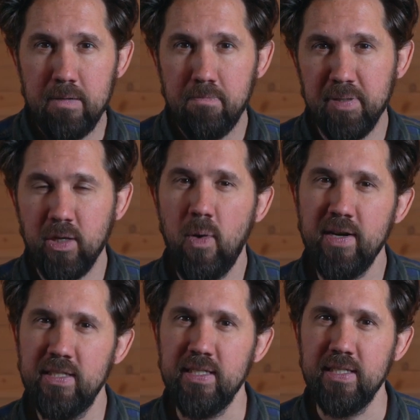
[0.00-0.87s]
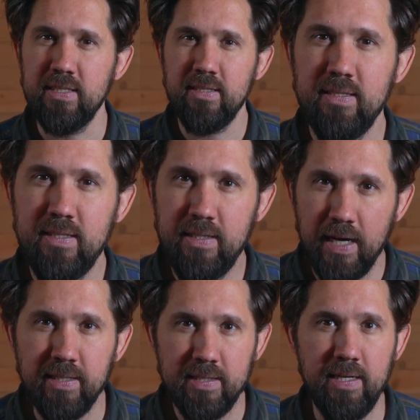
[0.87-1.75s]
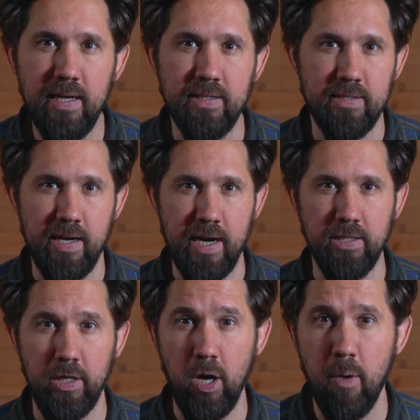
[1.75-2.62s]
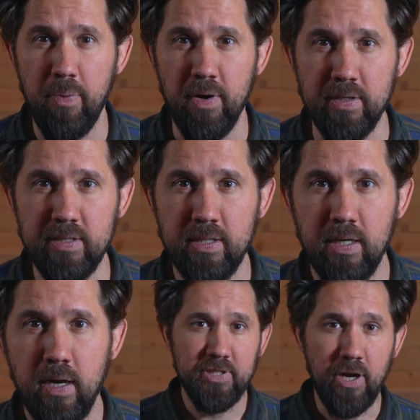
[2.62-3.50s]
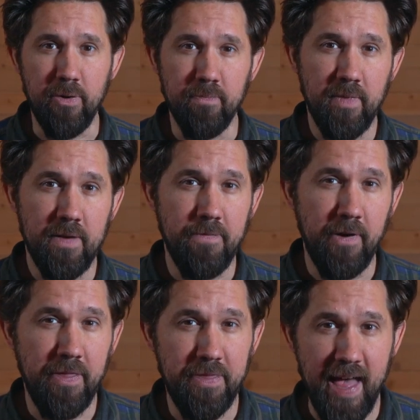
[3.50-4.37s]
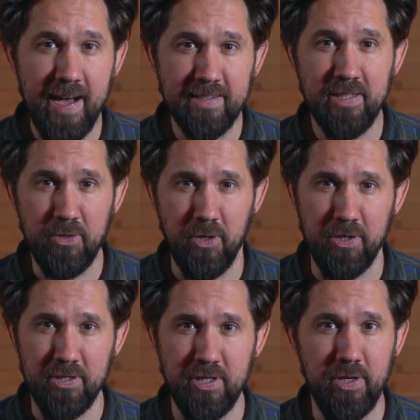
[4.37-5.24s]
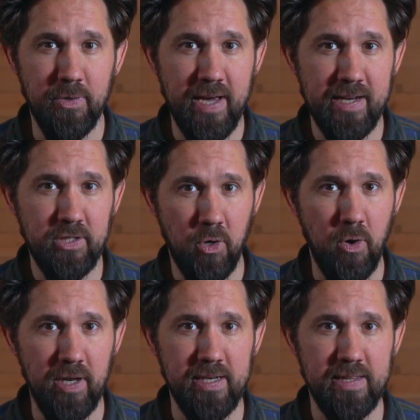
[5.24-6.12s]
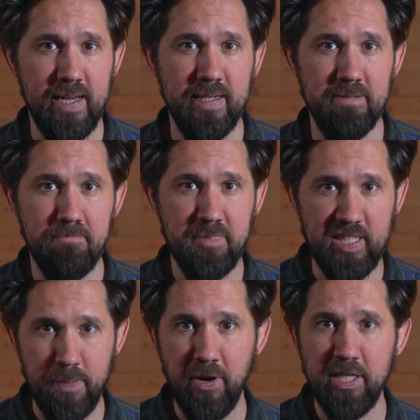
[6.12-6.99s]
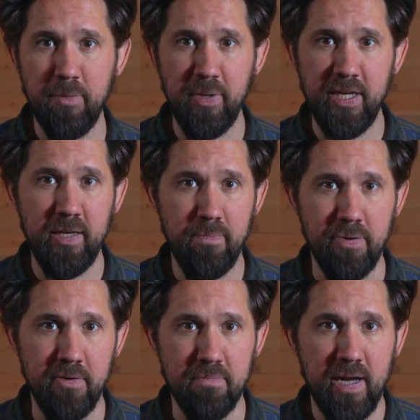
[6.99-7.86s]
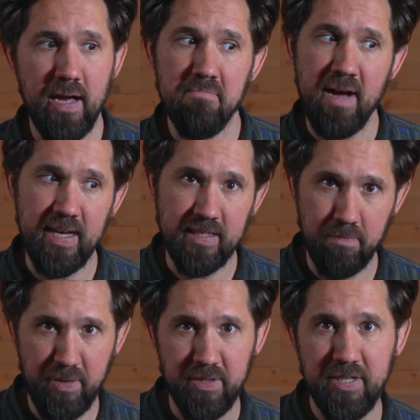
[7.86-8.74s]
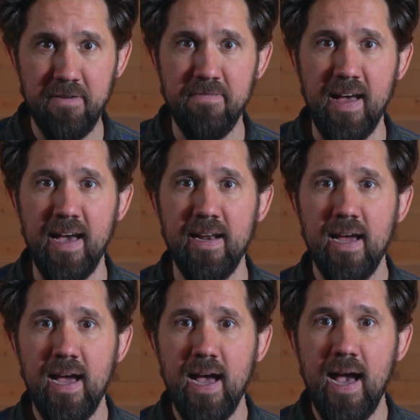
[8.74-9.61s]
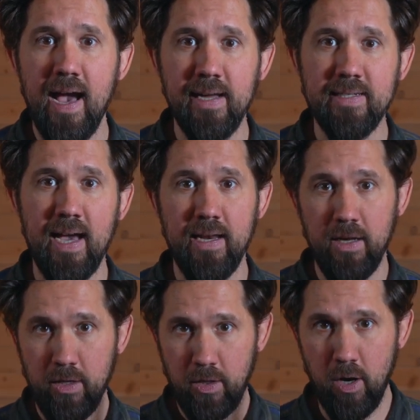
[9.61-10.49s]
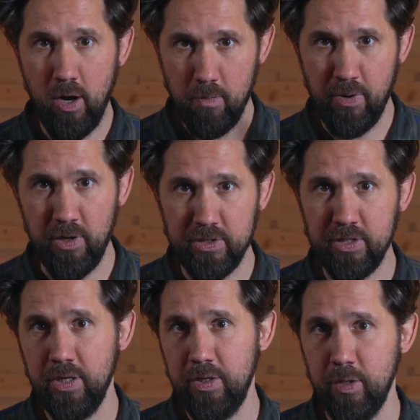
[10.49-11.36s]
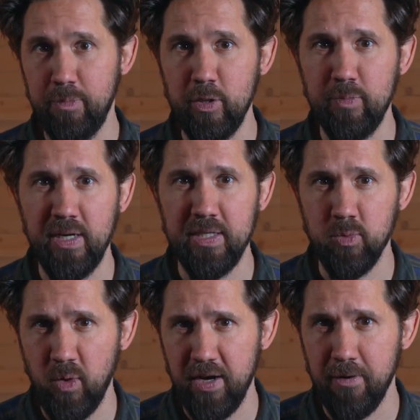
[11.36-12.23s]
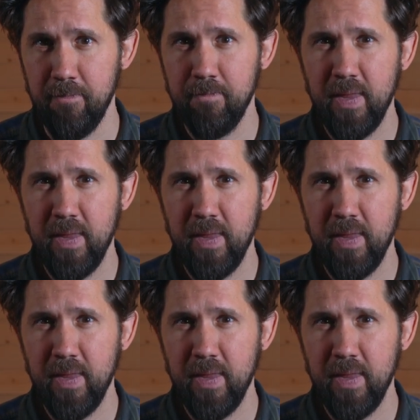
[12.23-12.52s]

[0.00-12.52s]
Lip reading: But the question is, does the Nature's Head actually compost? So, for $1,000, you get a toilet that can separate your pee and poop, has a built-in fan, and can compost your poop as well.